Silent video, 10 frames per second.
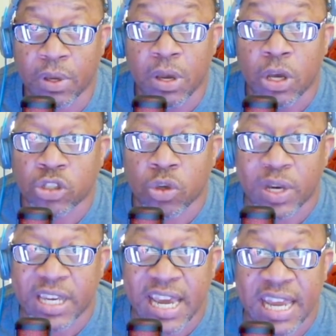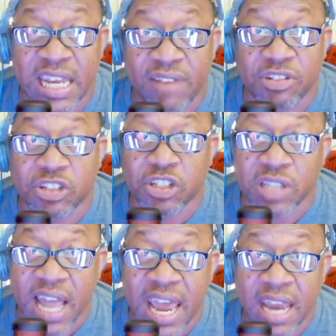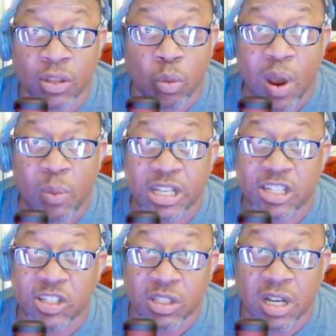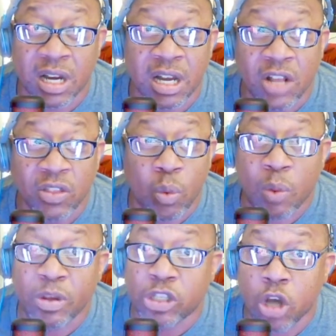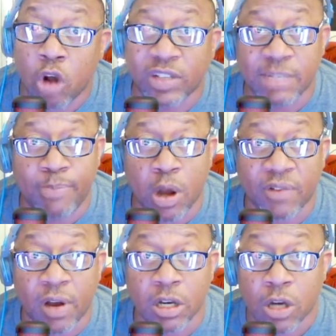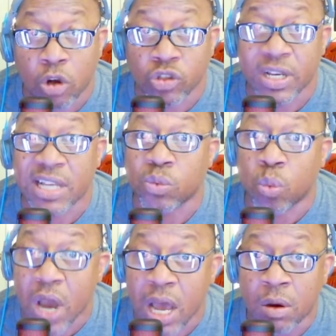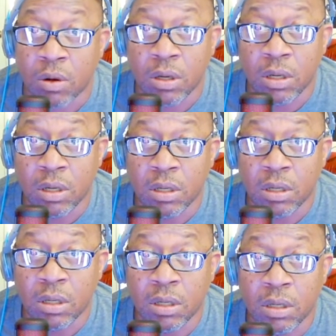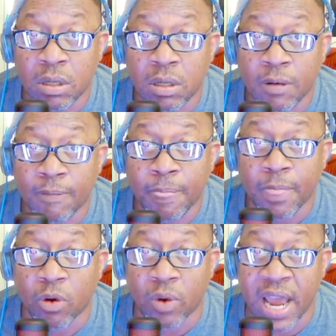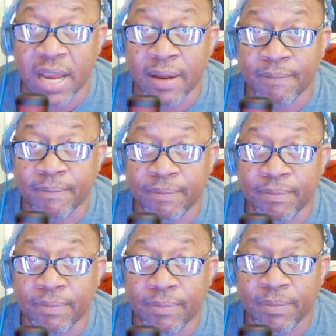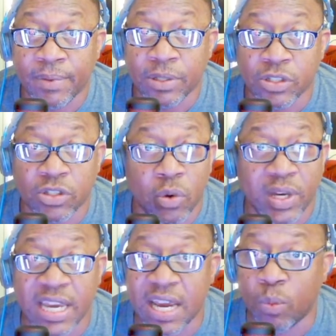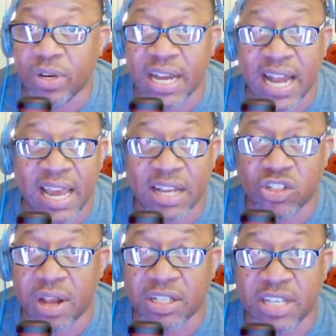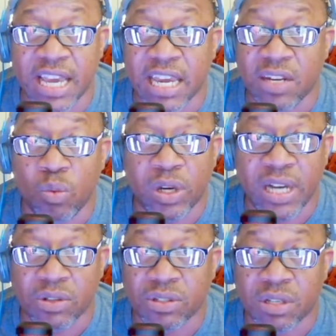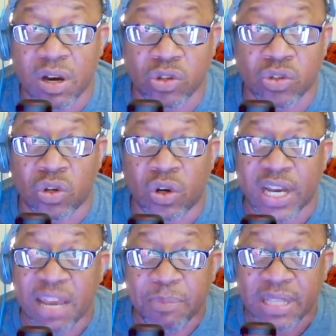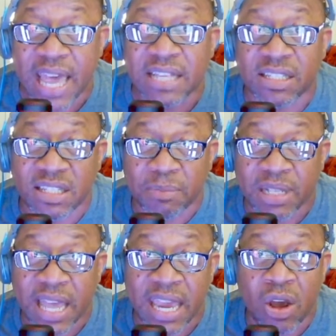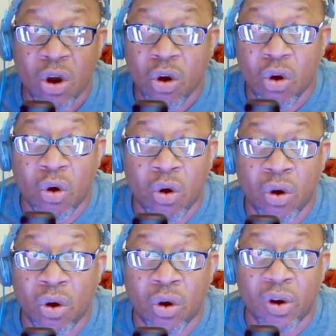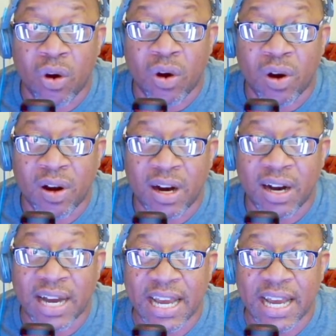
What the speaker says: So again, even slang, the way we talk, that's part of our culture as well. All right. So again, we're not out here trying to take anyone else's culture or emulate, simulate, or